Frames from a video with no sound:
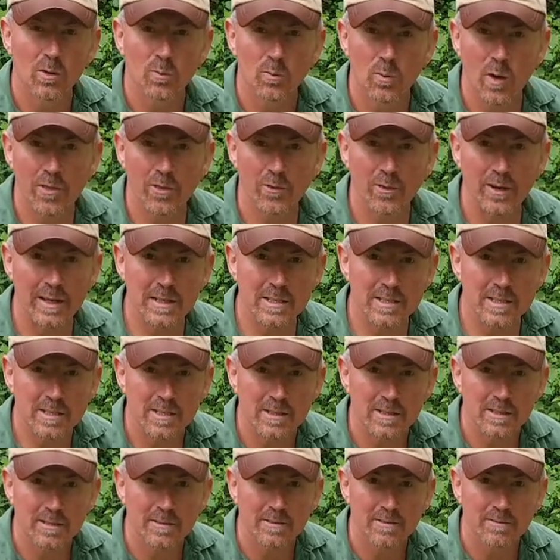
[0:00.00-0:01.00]
Whether it's
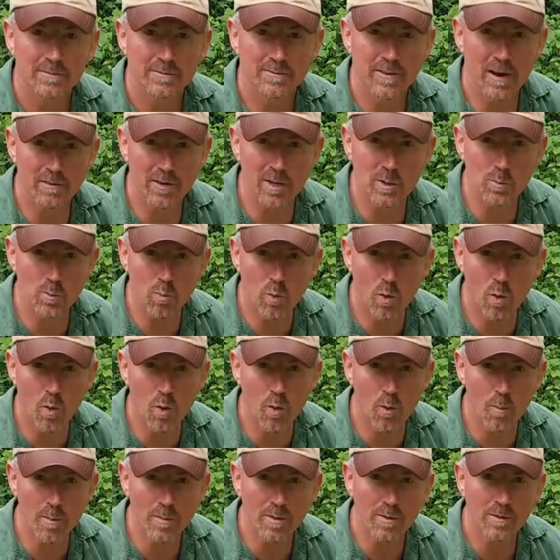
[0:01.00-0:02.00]
very
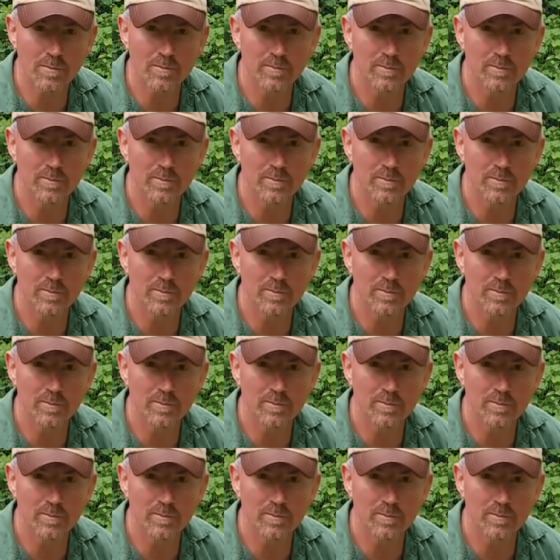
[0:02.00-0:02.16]
warm